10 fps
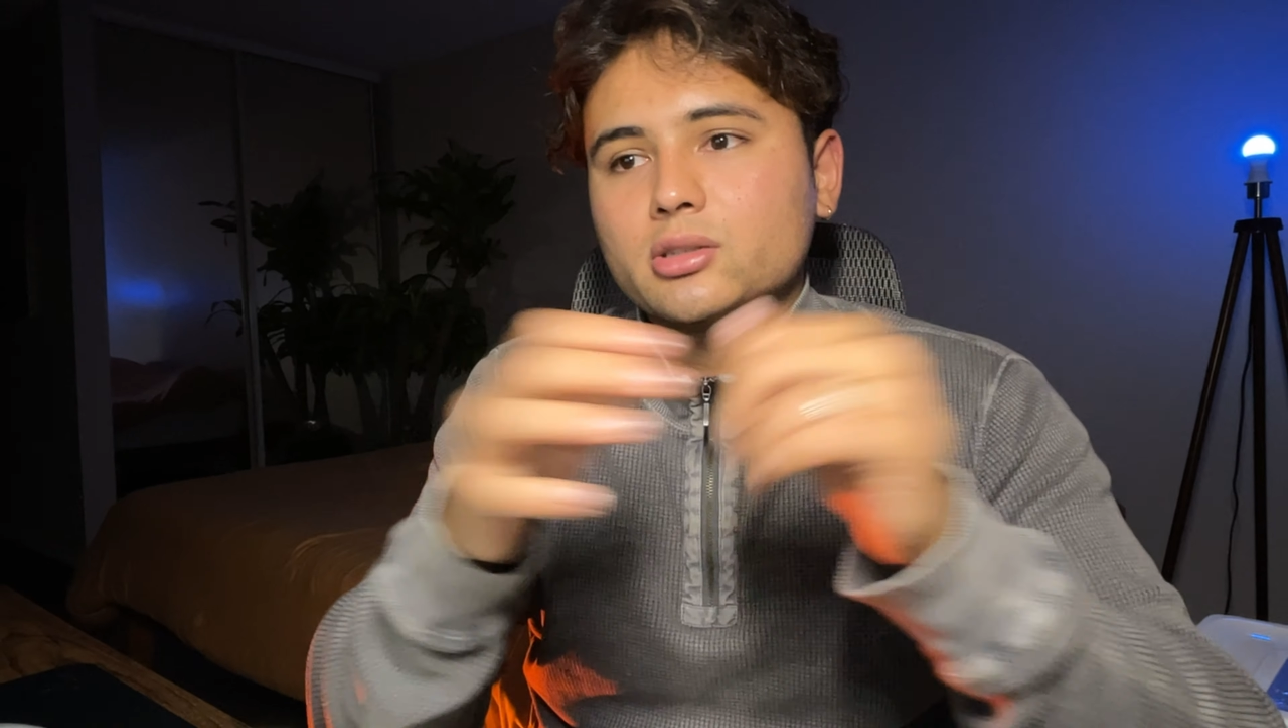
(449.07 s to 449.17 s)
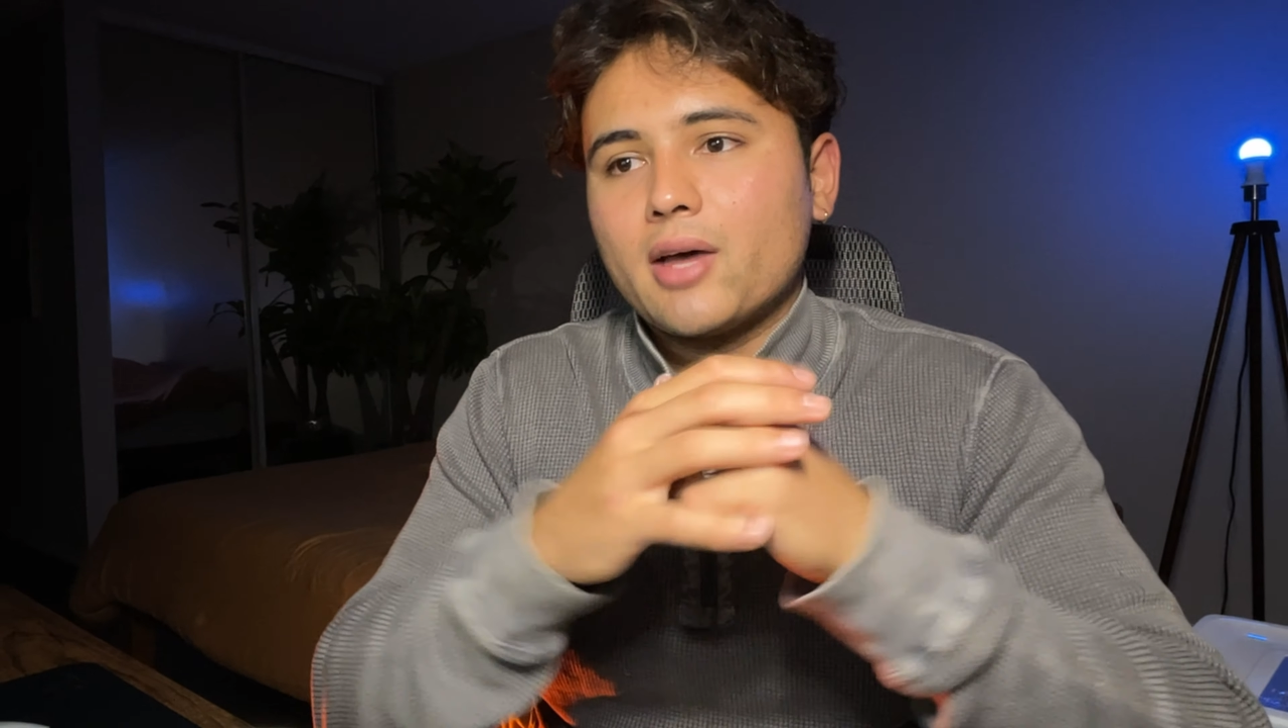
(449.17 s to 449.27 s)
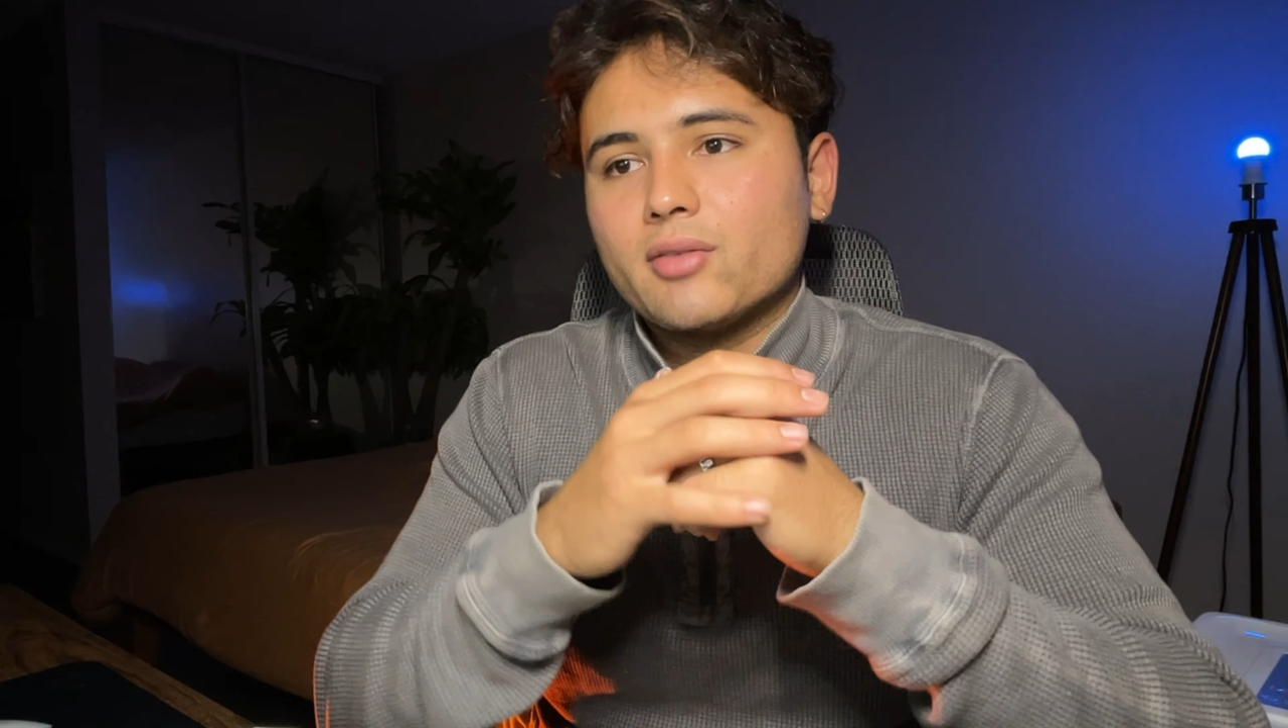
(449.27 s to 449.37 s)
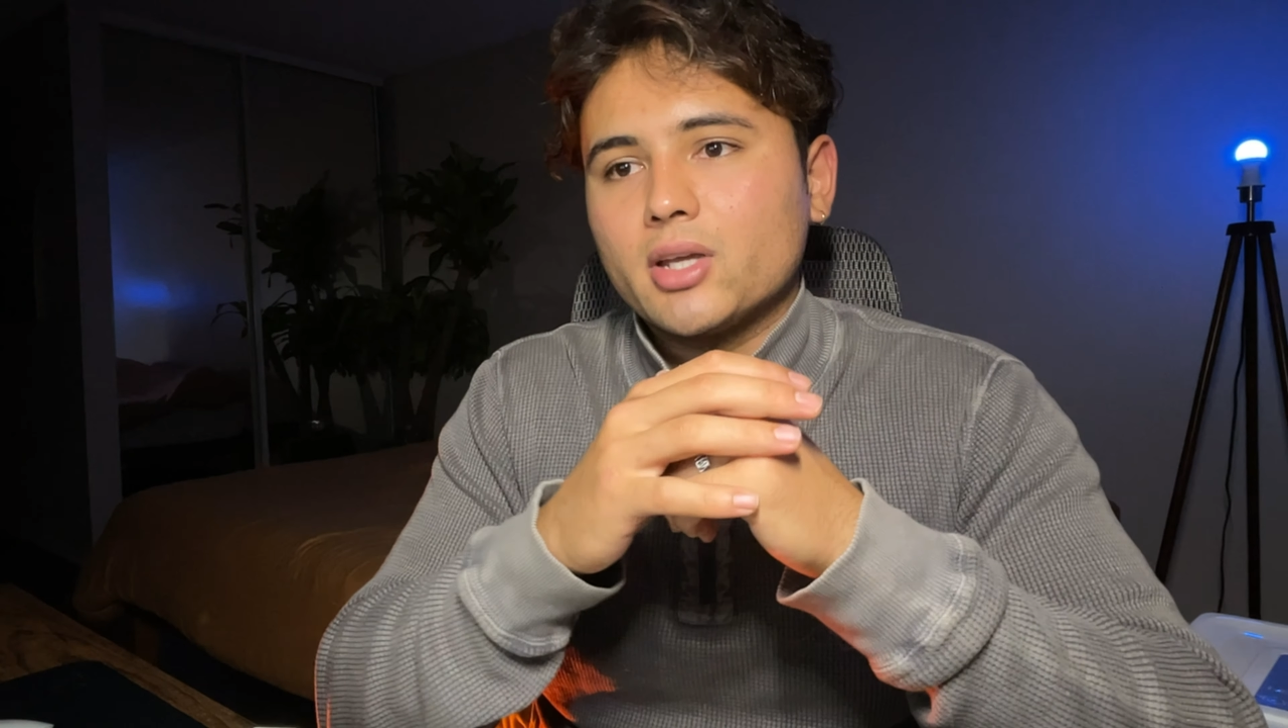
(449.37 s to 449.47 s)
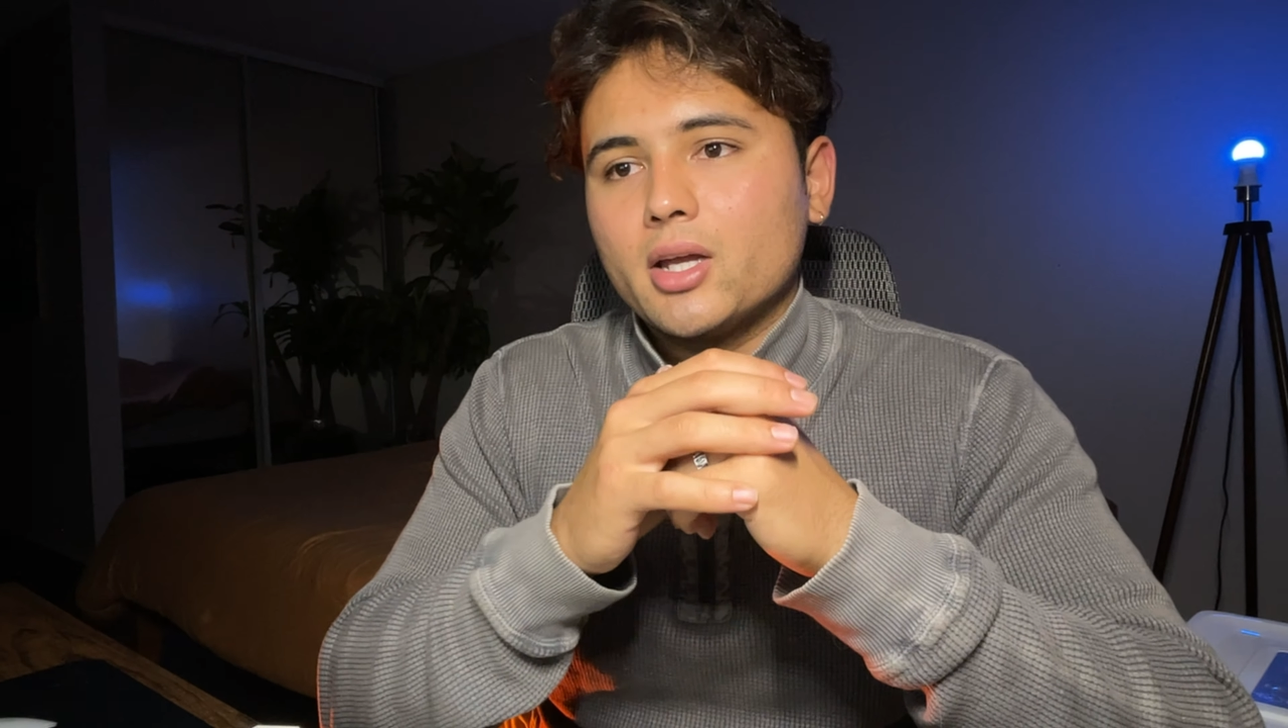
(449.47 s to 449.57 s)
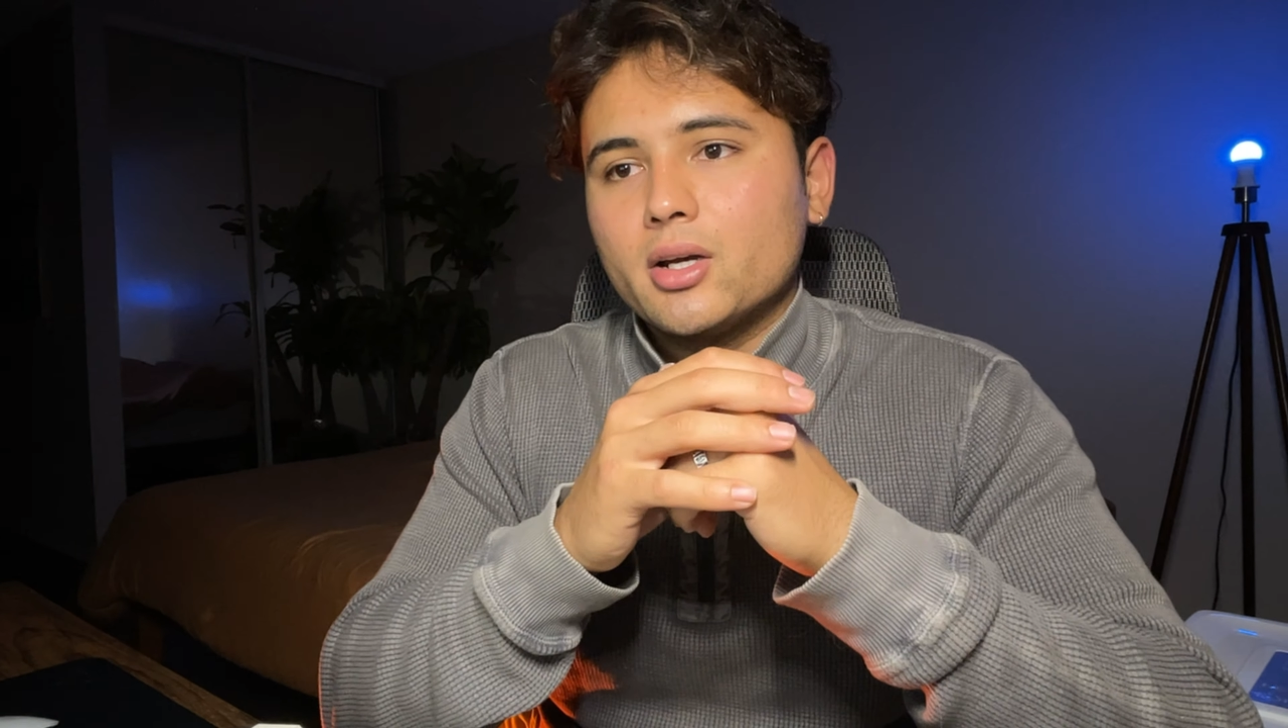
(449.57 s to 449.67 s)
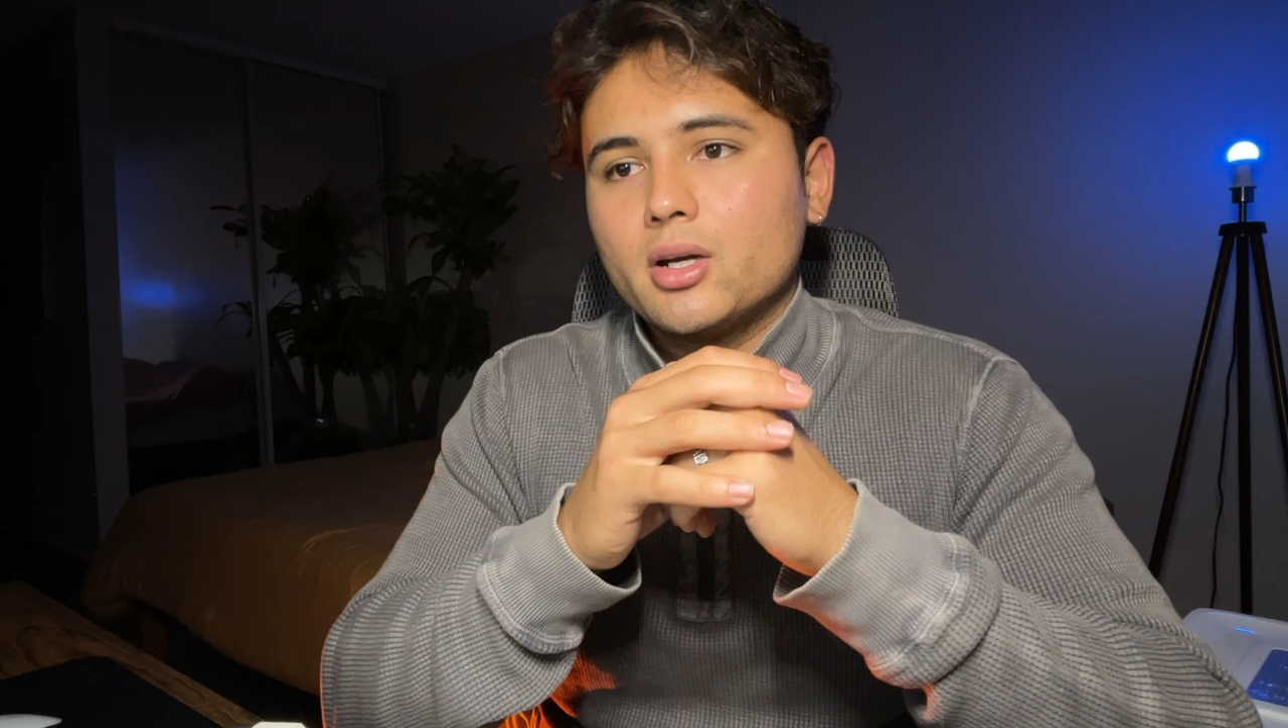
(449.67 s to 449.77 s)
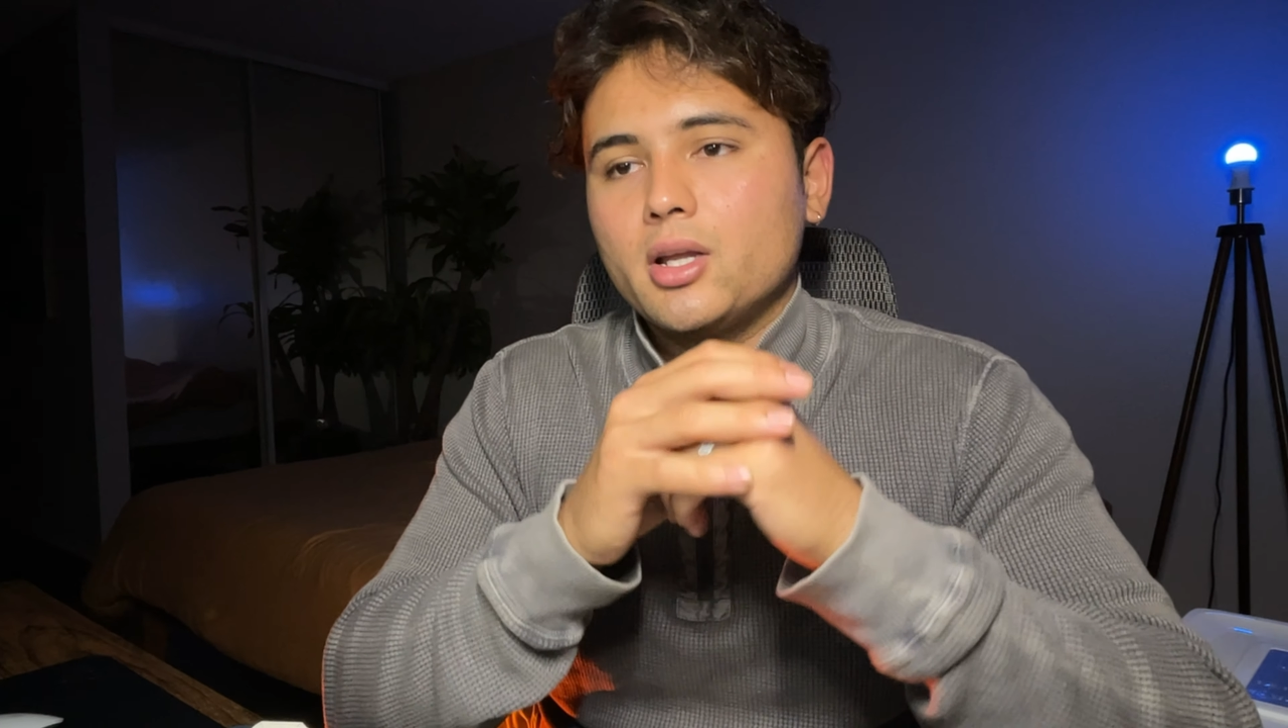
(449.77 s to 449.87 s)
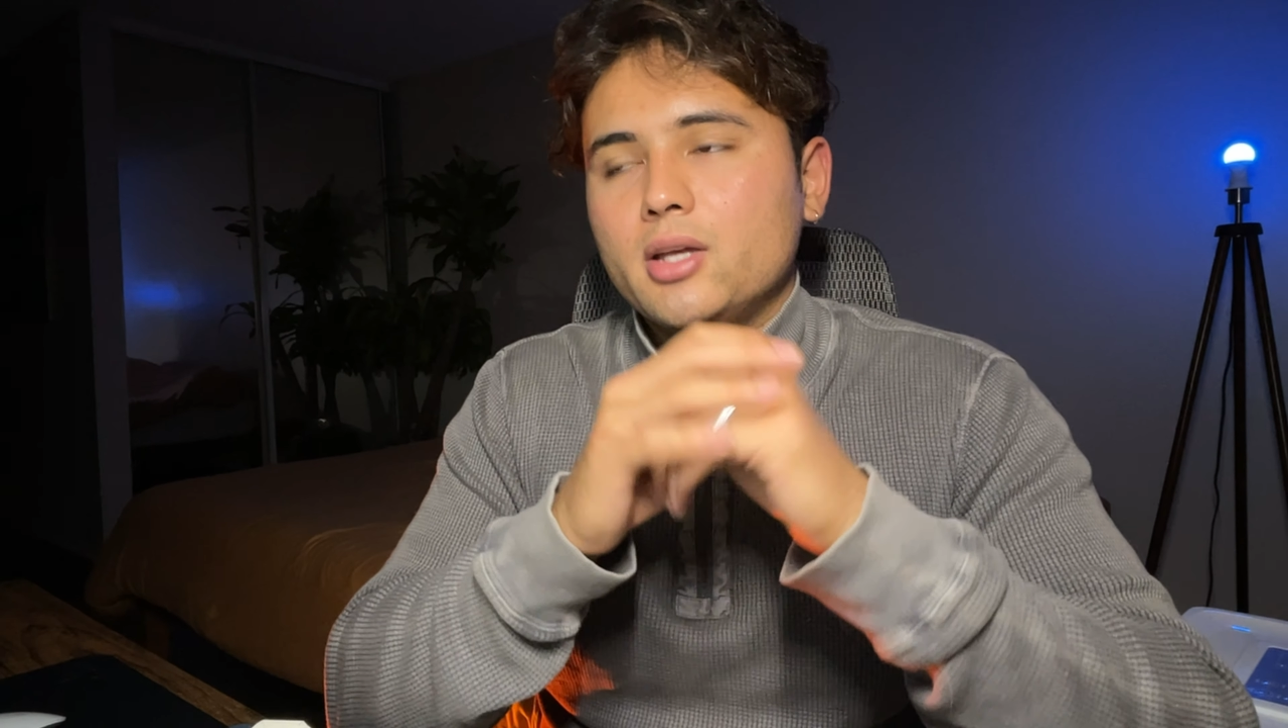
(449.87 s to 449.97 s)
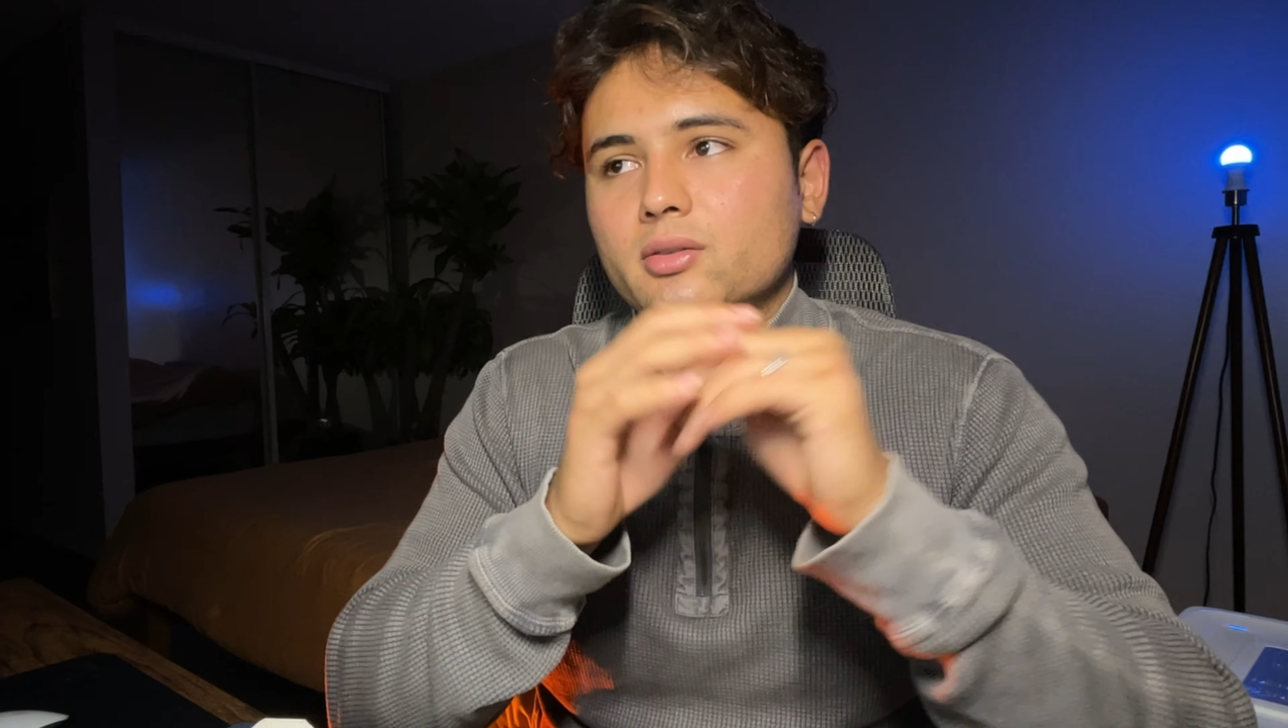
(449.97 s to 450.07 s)

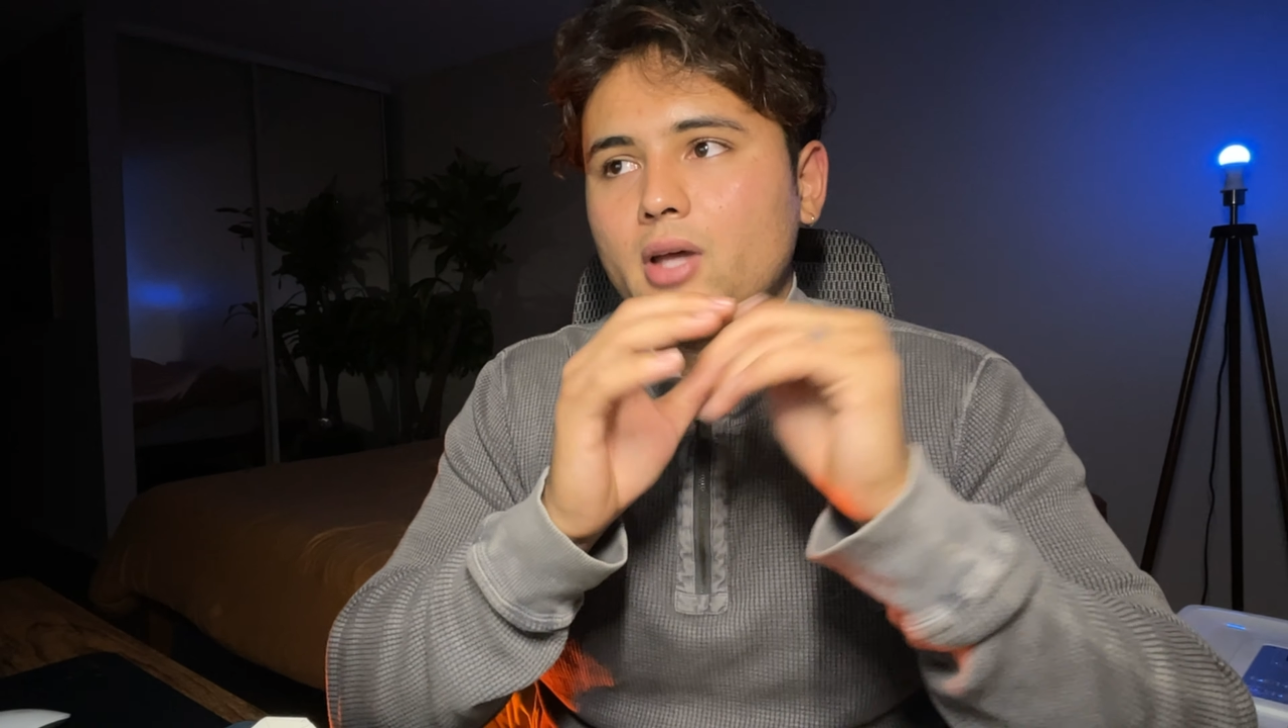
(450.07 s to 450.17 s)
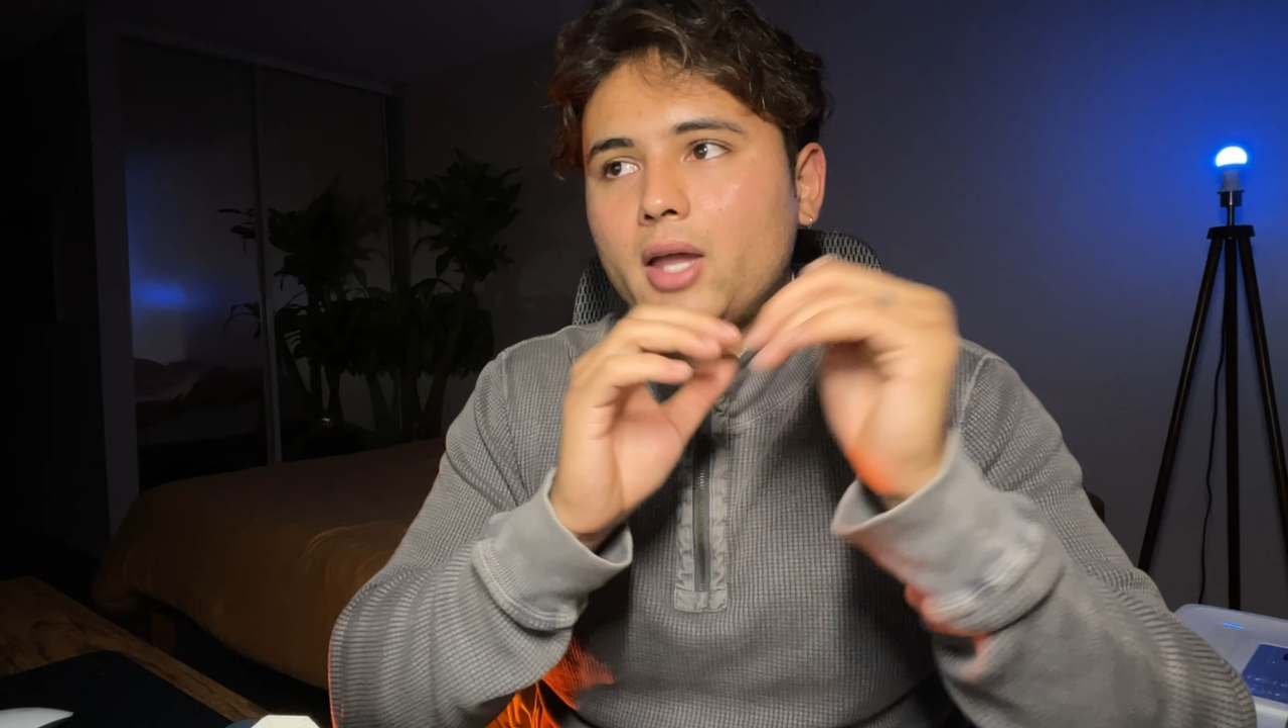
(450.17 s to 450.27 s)
Navigator is